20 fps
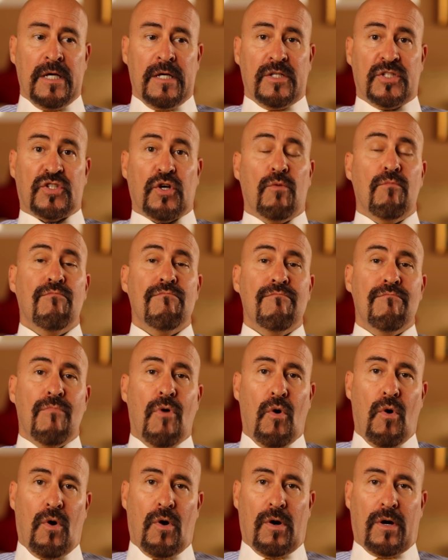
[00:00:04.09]
So
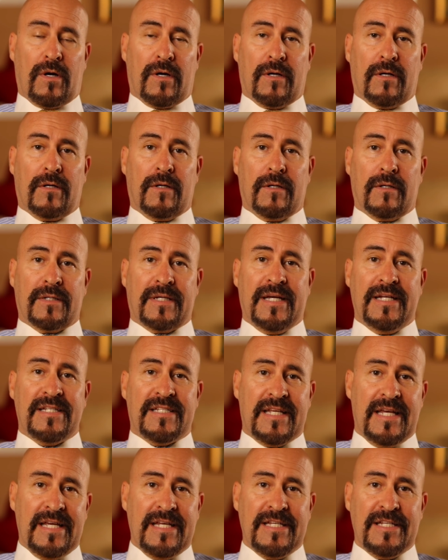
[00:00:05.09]
more
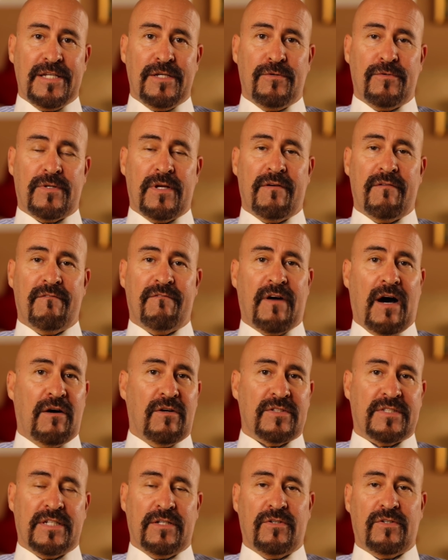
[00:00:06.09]
continued
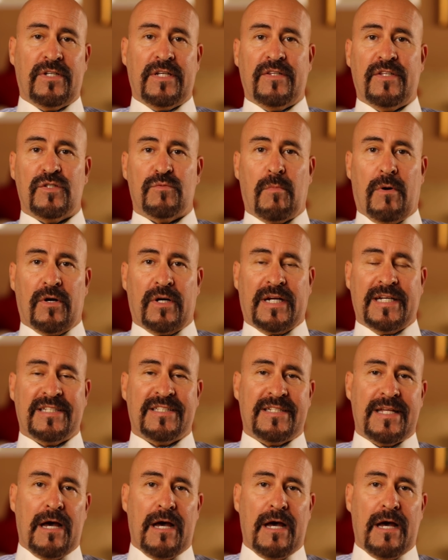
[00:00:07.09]
volatility in these markets.